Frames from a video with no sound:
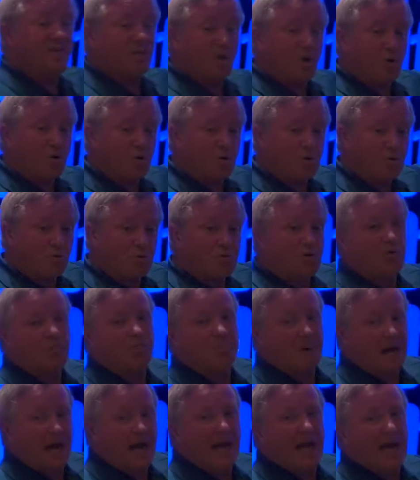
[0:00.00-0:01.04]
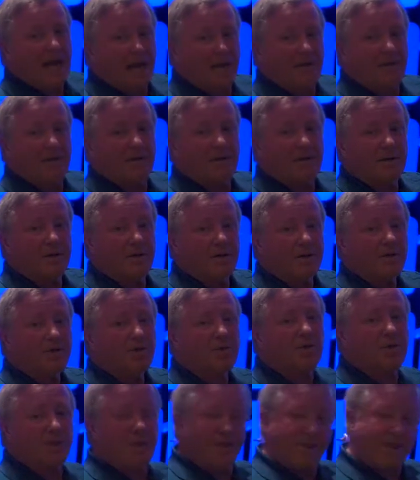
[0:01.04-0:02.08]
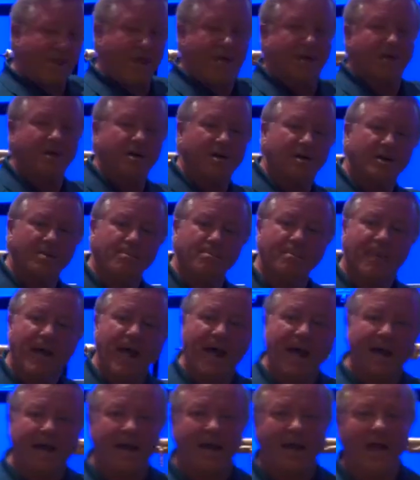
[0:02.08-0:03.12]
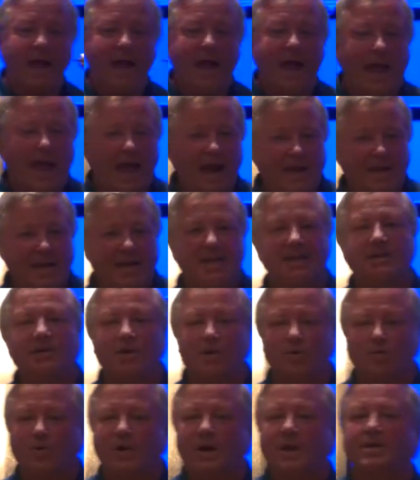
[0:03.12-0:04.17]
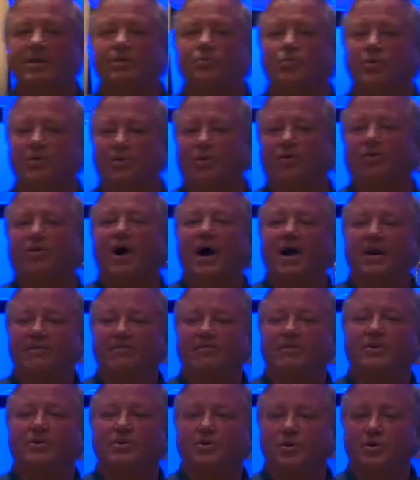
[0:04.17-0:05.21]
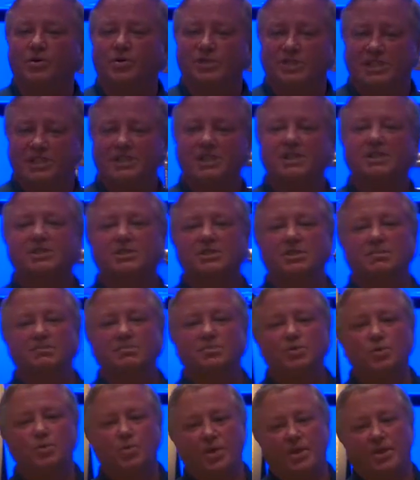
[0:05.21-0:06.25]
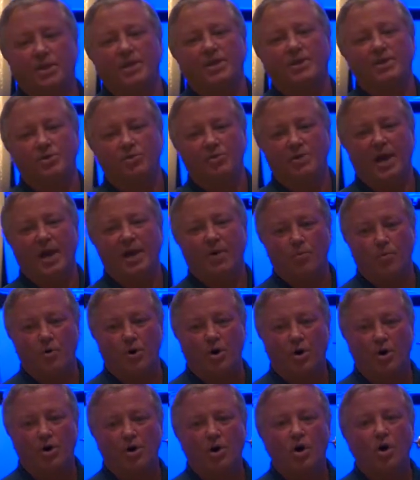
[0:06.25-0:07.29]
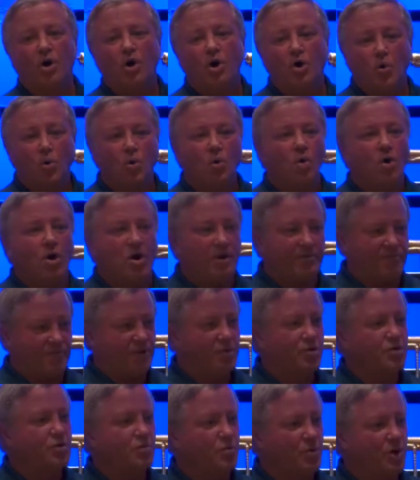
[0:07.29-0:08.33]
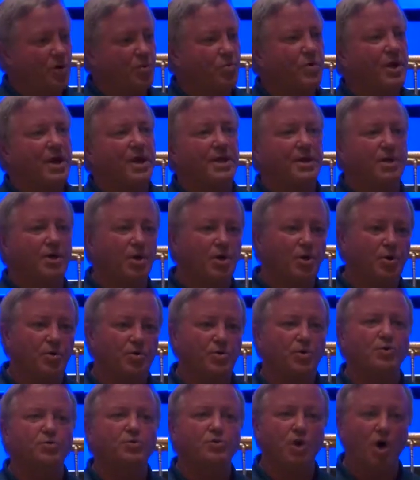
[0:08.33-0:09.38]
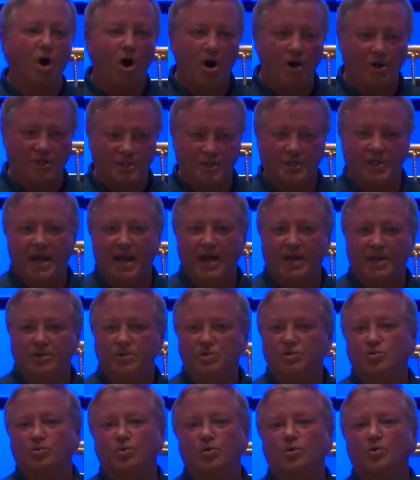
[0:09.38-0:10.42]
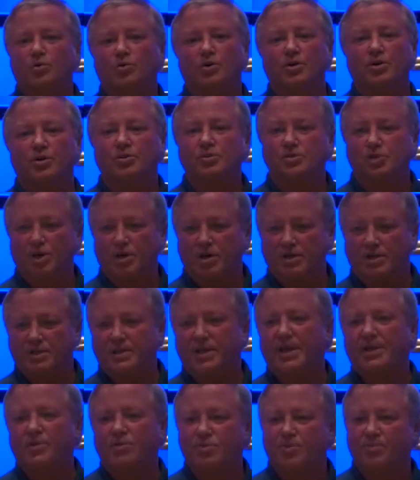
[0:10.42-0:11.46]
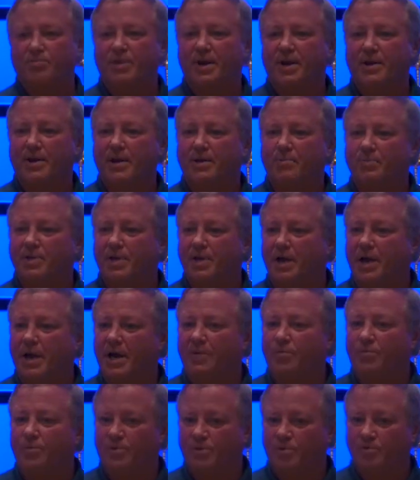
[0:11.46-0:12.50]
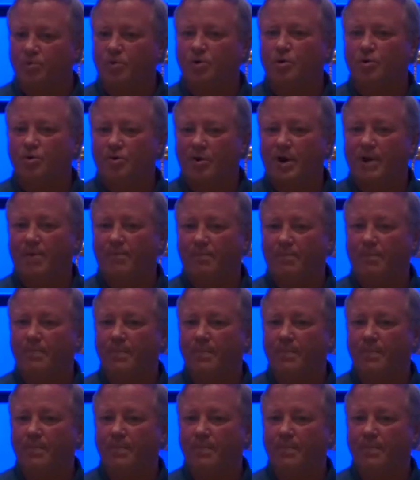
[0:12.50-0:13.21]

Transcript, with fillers: though you do buy it, you can then come back and integrate it with a lot of other systems within your network. Or if you do want to write code, you talk to that controller, you talk to that northbound API with the program.